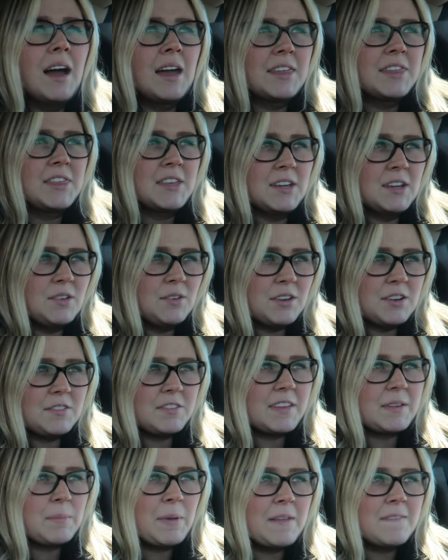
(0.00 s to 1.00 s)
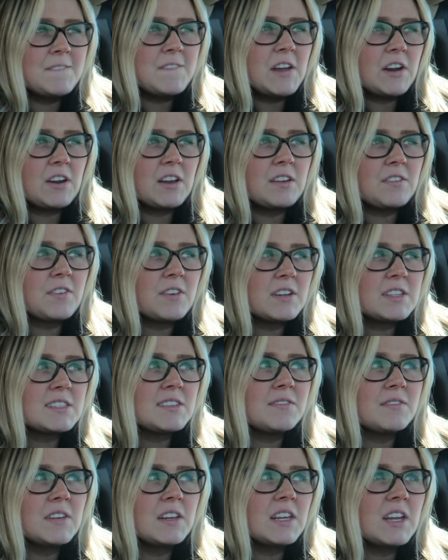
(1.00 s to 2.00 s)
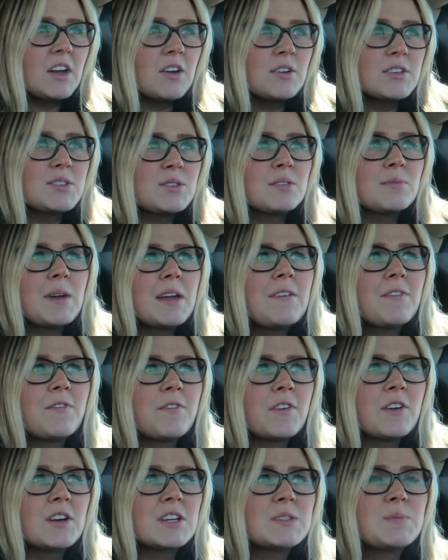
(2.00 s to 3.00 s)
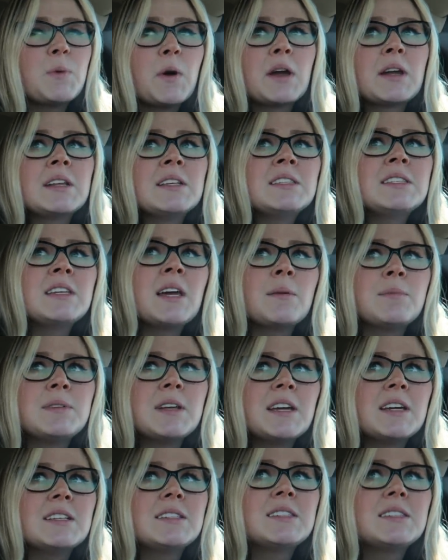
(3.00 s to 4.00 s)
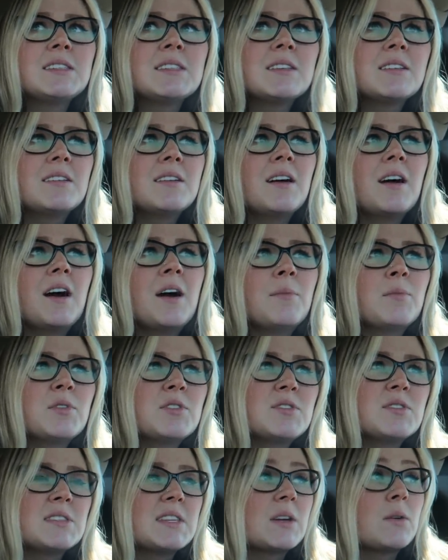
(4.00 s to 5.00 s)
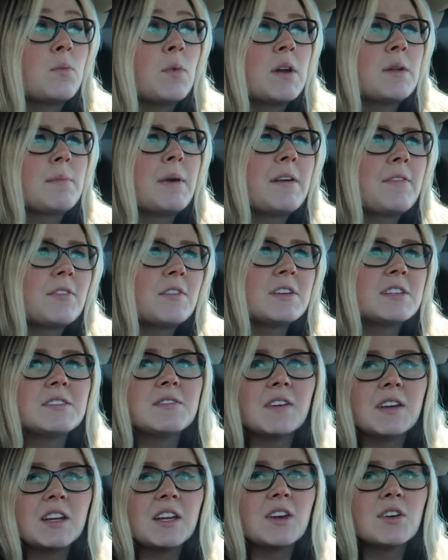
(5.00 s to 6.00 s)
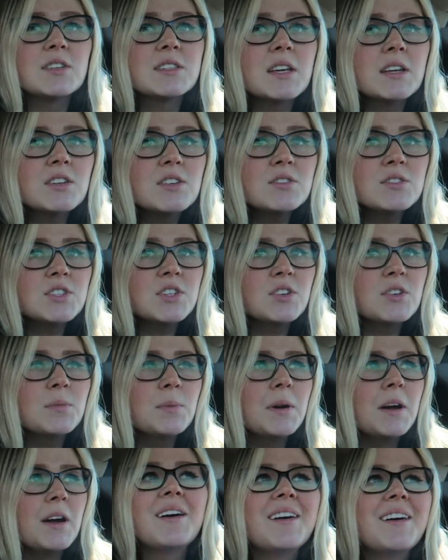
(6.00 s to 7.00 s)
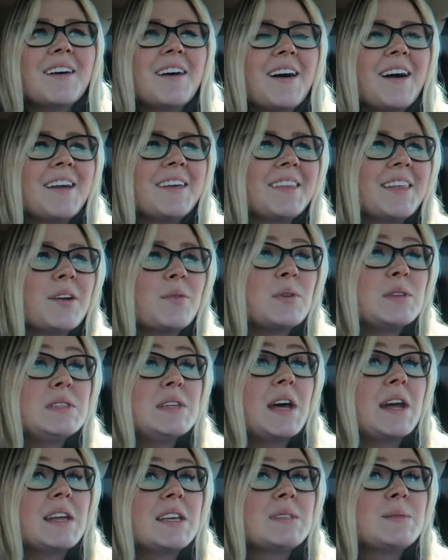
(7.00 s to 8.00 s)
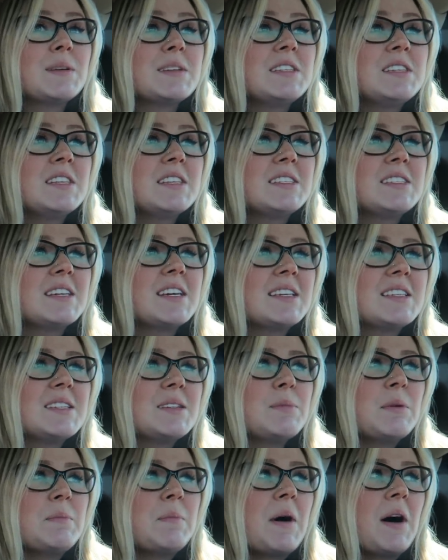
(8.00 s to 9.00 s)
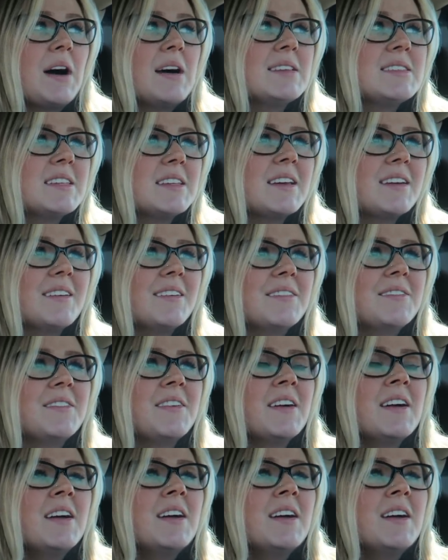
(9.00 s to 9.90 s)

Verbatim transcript: I think one of like my very first videos, one of my first pregnancy updates, um, which was like one of my first videos on YouTube. I like was not expecting this test to be positive.